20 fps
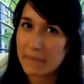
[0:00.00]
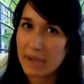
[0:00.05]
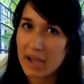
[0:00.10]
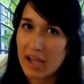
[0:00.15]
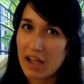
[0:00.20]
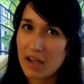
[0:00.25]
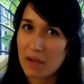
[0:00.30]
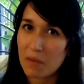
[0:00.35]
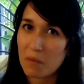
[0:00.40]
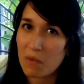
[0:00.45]

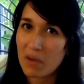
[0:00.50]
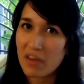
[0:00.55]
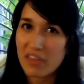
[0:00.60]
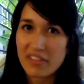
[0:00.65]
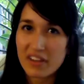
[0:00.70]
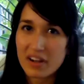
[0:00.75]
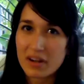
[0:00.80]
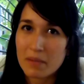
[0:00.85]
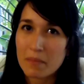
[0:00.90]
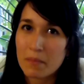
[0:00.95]
But
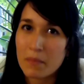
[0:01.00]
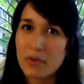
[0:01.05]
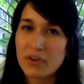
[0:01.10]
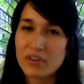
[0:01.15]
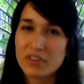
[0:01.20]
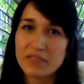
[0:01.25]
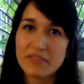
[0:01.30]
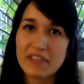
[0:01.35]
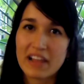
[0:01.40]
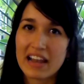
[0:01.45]
whether
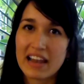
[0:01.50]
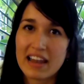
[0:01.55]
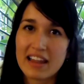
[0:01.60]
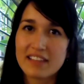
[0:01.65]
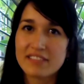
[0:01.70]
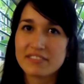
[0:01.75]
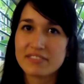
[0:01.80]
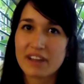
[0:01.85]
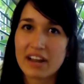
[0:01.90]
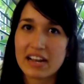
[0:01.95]
more of the
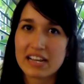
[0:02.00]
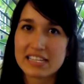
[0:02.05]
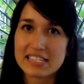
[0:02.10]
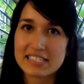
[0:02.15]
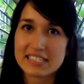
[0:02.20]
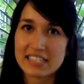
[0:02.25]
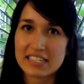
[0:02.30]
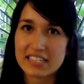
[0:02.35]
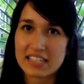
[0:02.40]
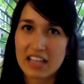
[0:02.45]
less
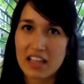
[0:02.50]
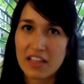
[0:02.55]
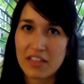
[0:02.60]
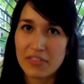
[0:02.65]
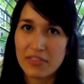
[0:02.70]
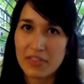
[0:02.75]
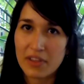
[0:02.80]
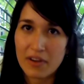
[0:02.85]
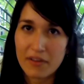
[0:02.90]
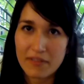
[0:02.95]

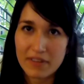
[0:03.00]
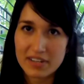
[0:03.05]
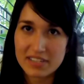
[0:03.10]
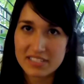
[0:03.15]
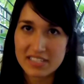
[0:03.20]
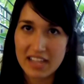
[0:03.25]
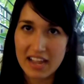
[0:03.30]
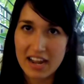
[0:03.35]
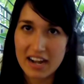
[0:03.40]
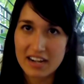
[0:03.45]
realistic
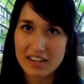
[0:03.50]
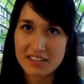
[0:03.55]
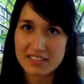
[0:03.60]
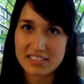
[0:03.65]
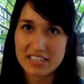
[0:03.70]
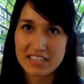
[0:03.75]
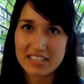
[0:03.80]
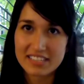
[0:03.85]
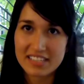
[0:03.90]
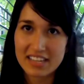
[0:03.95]
novels are
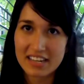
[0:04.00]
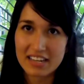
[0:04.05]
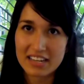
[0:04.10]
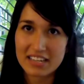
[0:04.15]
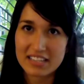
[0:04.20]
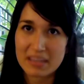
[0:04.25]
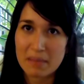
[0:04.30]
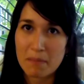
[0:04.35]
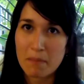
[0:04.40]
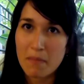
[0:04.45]

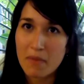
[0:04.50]
certainly the